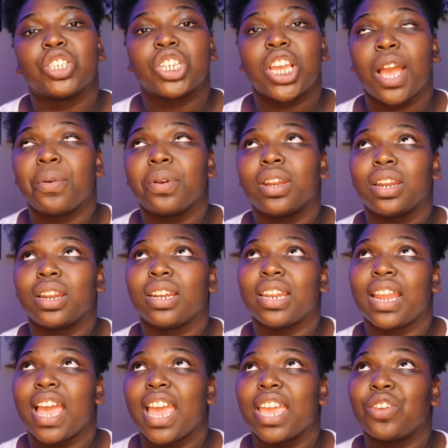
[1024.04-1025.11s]
showered in the
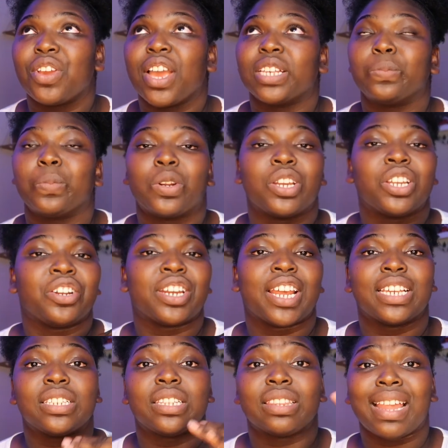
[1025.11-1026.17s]
night, you guys put on your
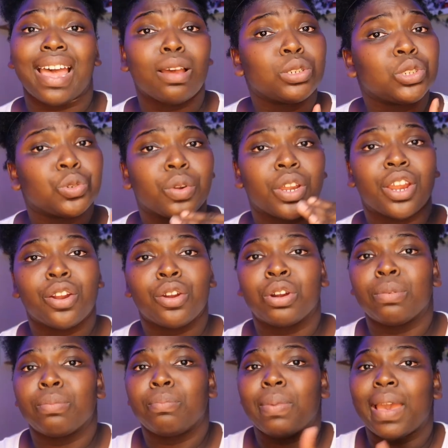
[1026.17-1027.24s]
nice loungewear
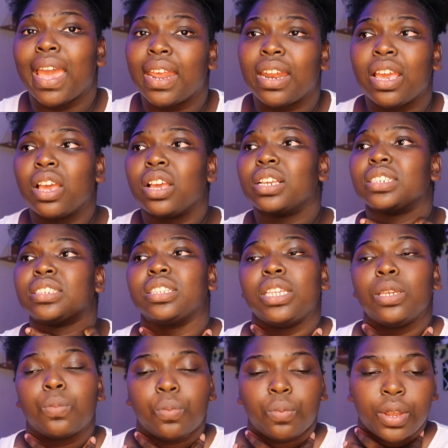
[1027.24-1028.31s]
or bed
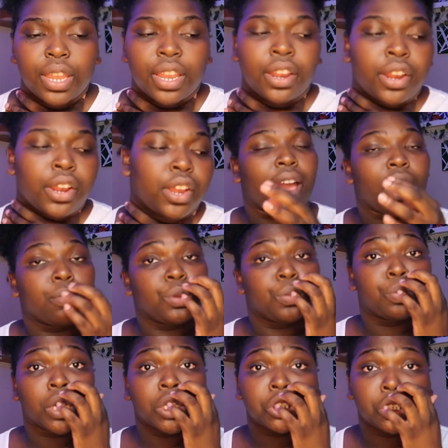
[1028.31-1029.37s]
sleepwear, you
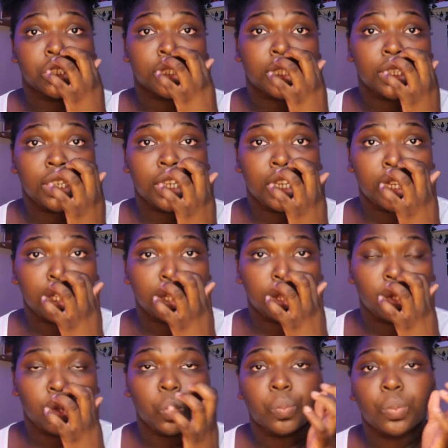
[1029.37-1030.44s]
brush your
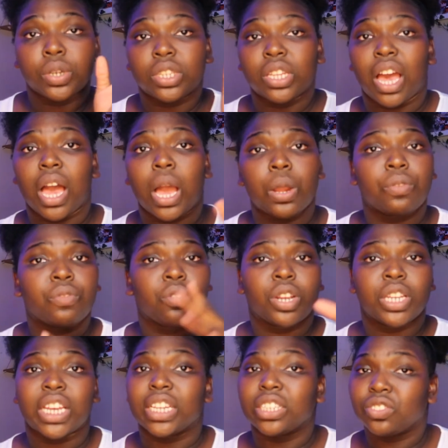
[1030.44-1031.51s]
teeth, you put the aquaphor
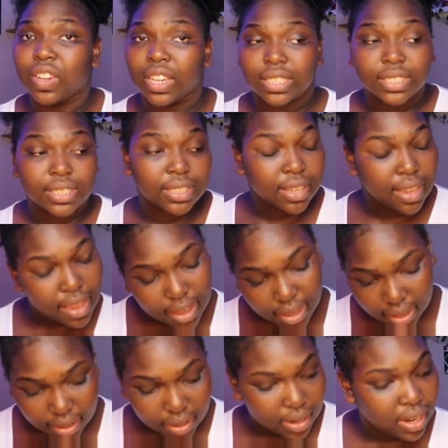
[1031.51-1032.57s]
on your dry
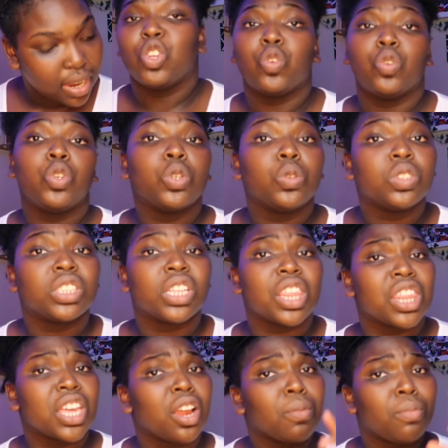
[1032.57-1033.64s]
skin, you use the
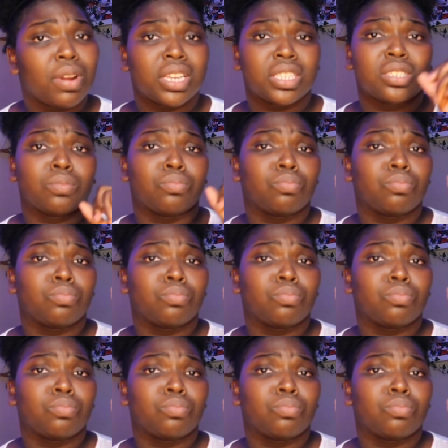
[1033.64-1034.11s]
TheraBreath